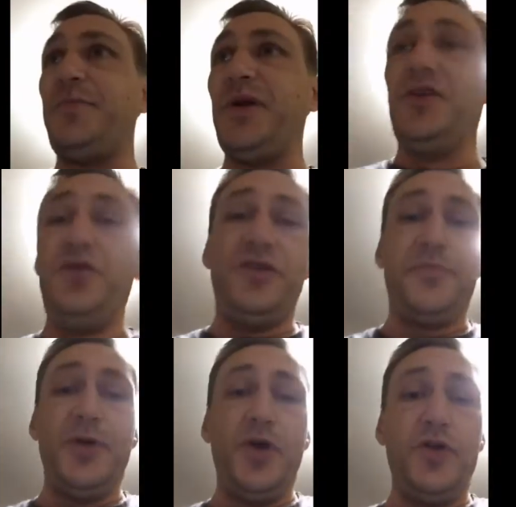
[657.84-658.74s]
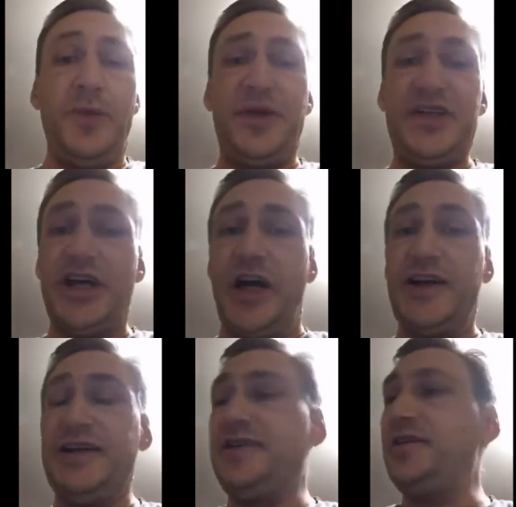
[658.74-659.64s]
balloons blown up and
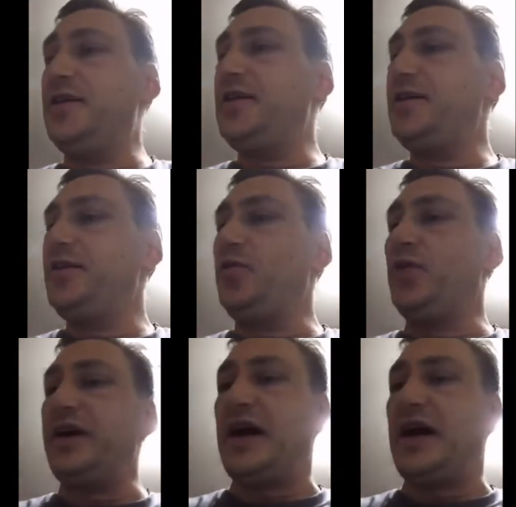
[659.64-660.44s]
tied in 1